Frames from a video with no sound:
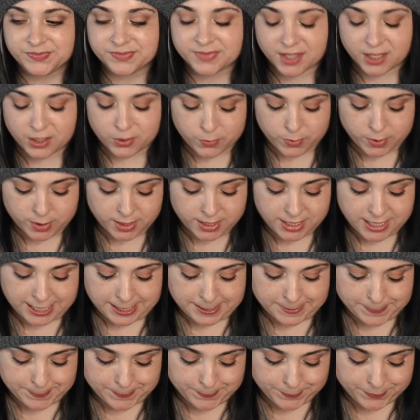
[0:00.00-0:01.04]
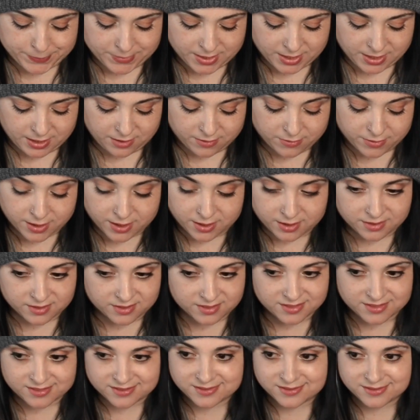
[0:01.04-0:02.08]
in one day,
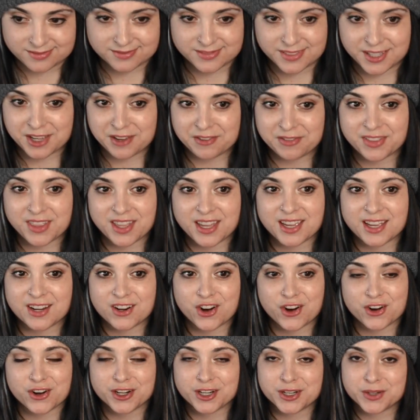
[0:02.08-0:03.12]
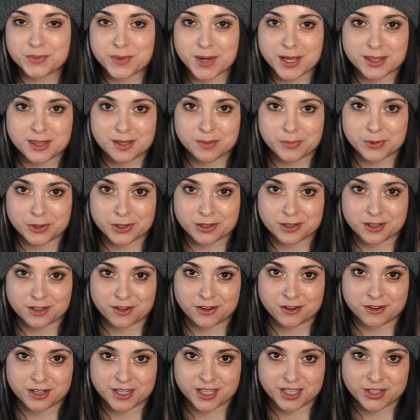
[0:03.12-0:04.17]
even if they had already read the book and
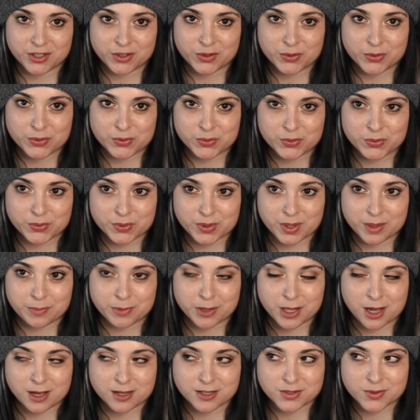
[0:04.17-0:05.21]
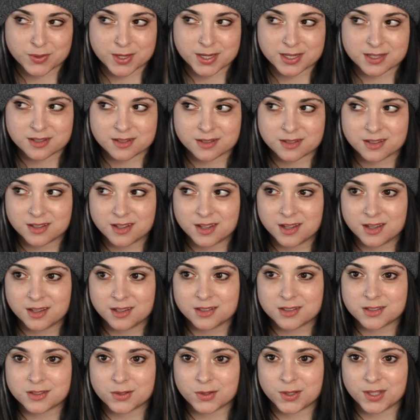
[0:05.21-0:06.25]
already knew the plot twist.
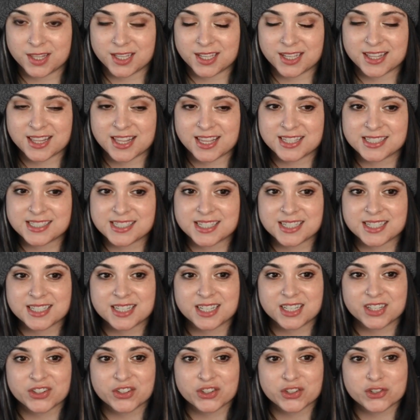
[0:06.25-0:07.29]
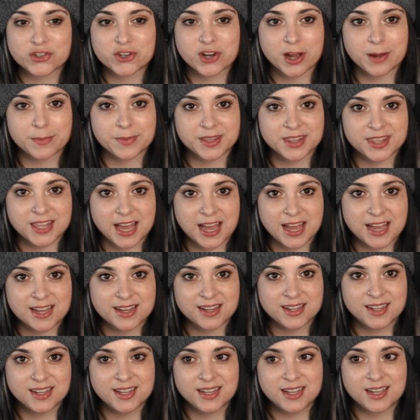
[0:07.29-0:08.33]
So I think they did a good job at
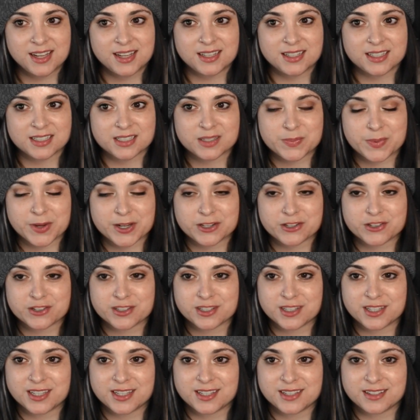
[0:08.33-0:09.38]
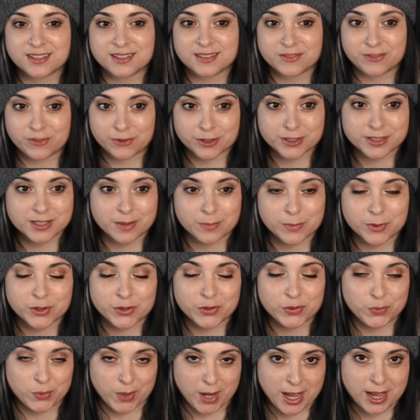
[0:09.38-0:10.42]
that, especially for someone
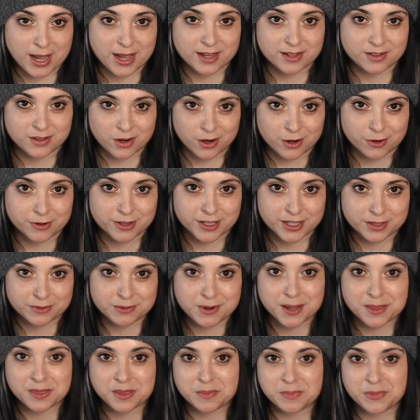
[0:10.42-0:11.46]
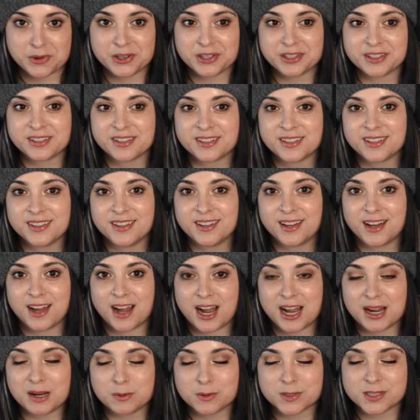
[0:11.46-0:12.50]
who had already read the book.
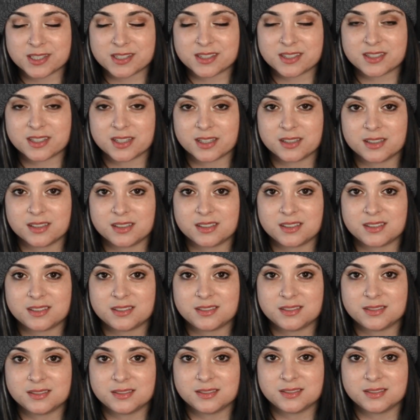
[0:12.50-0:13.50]
I was still